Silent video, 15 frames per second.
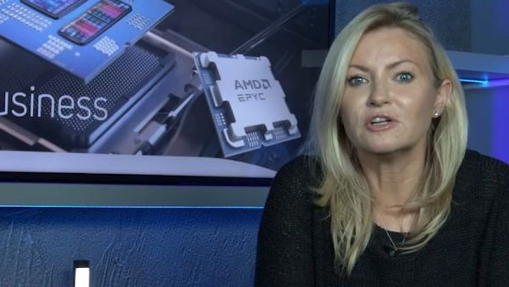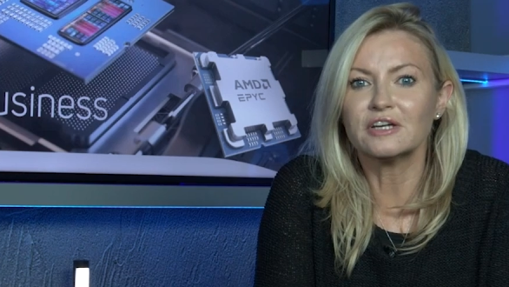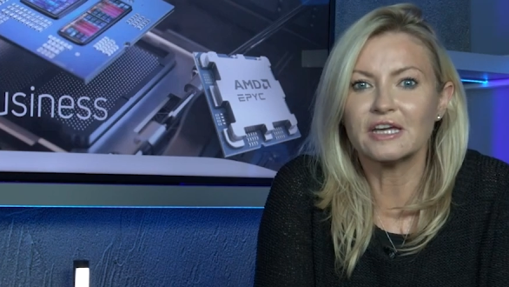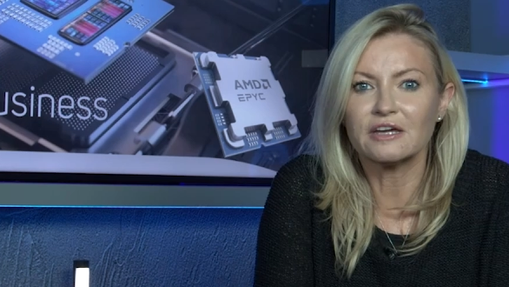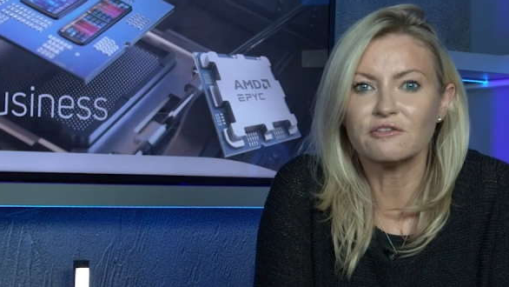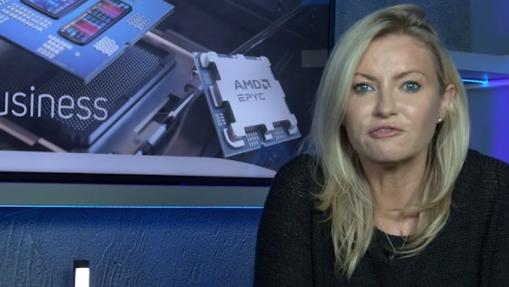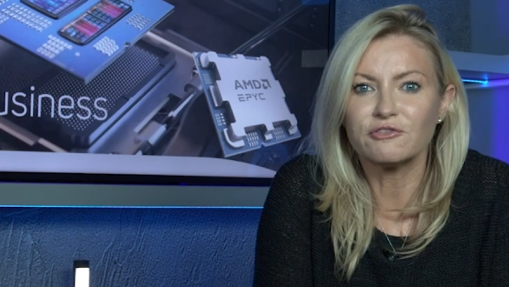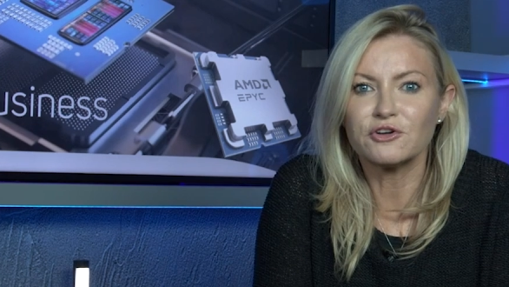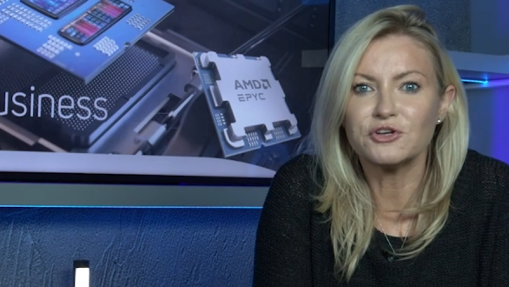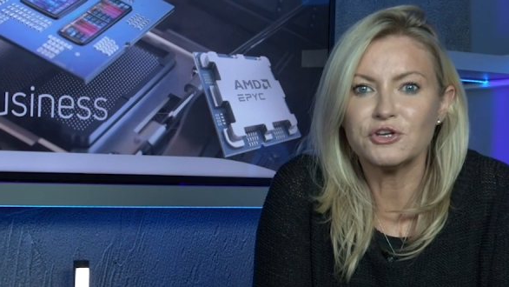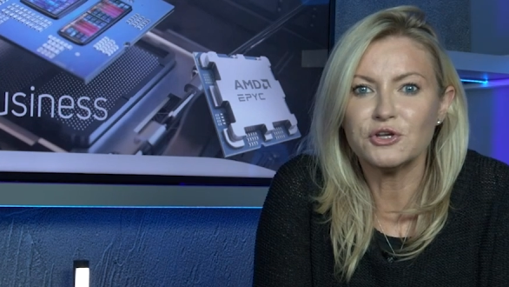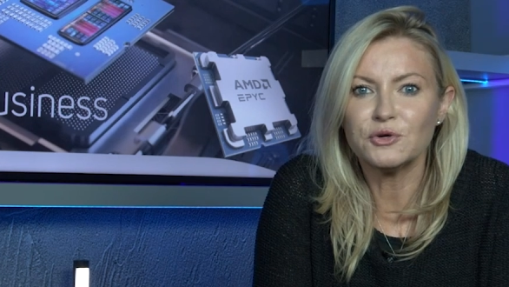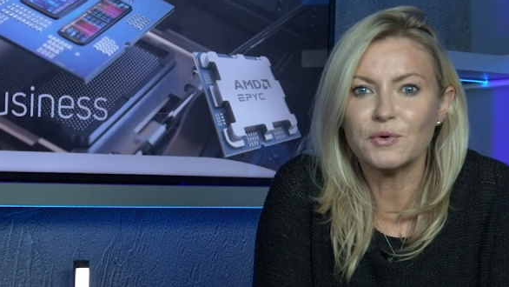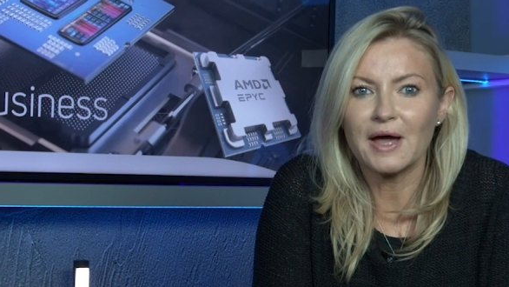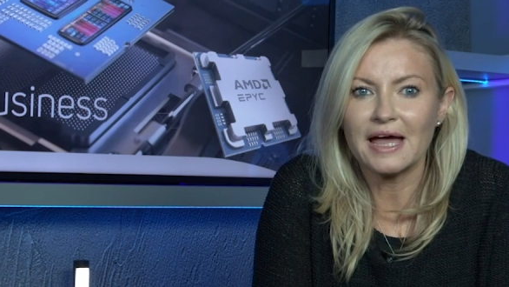looking for a
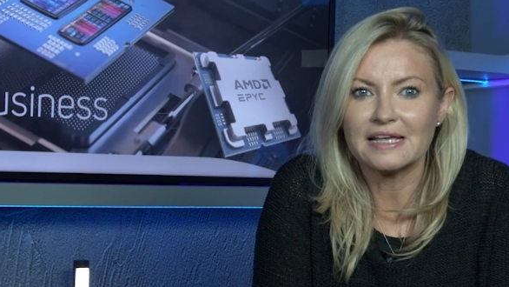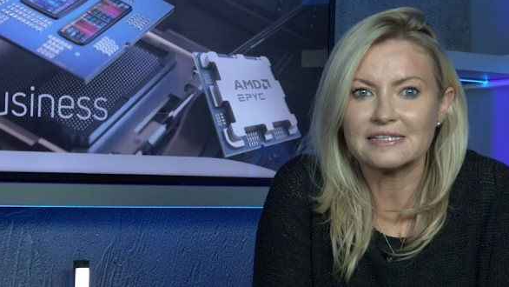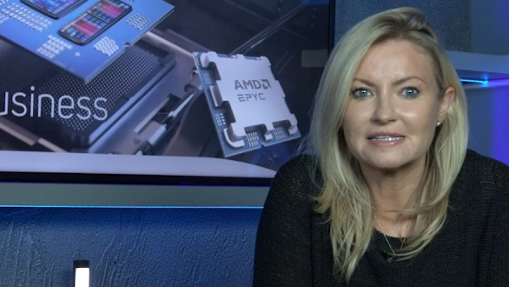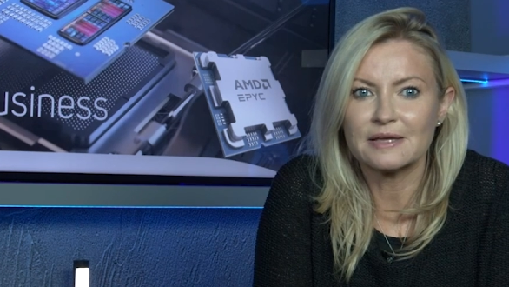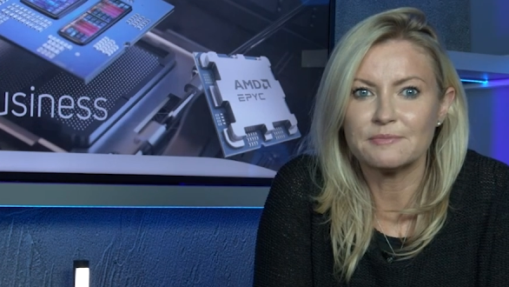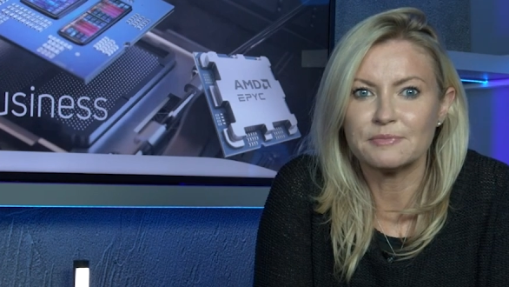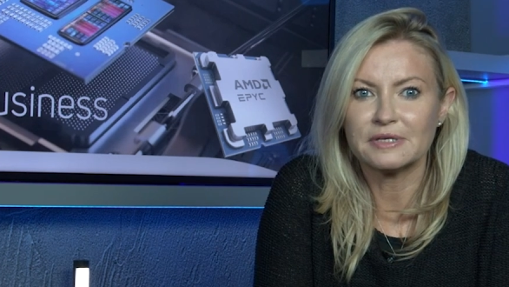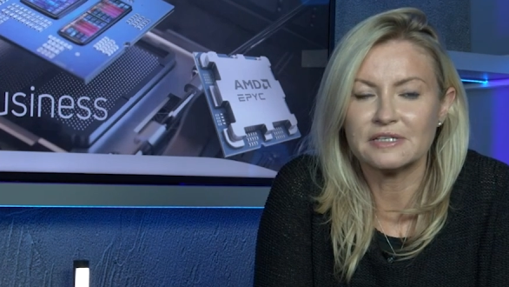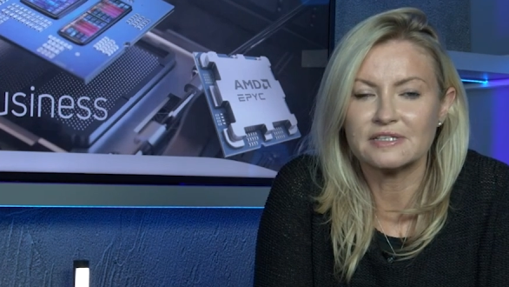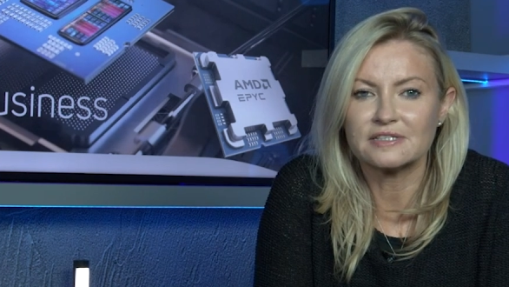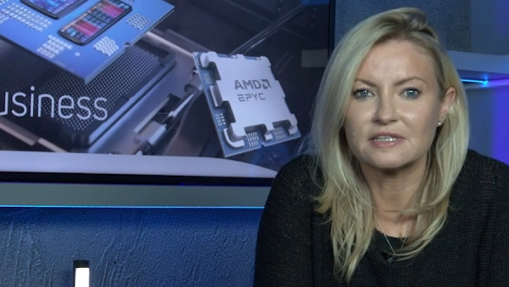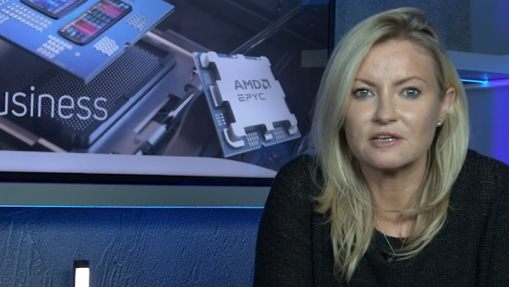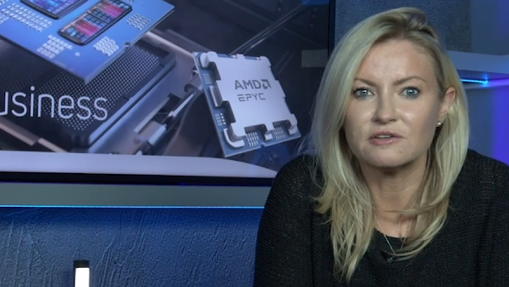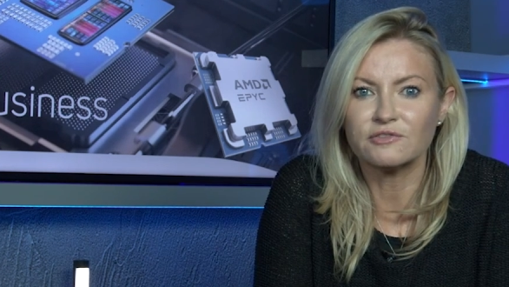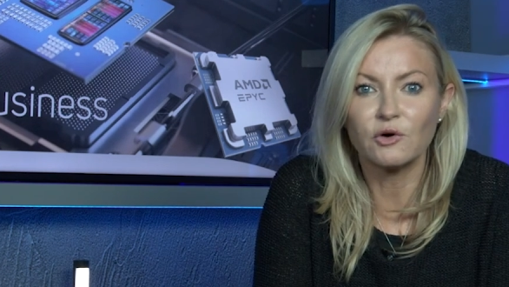new SMB
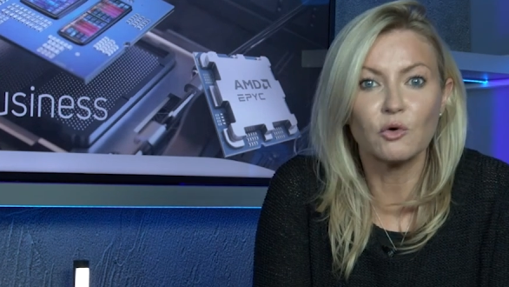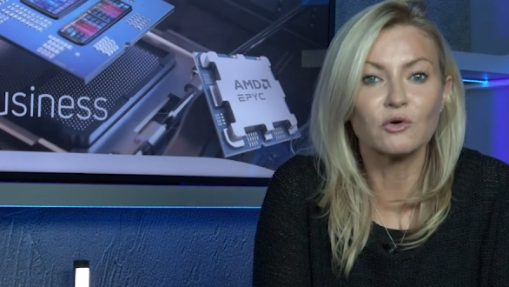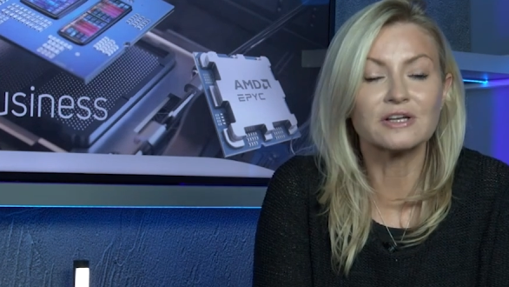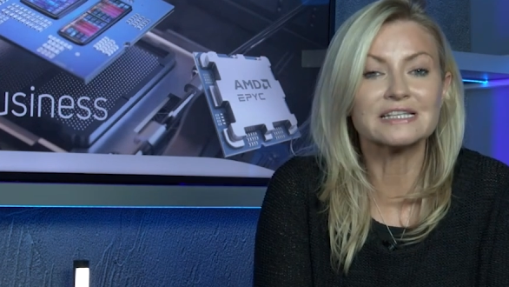server or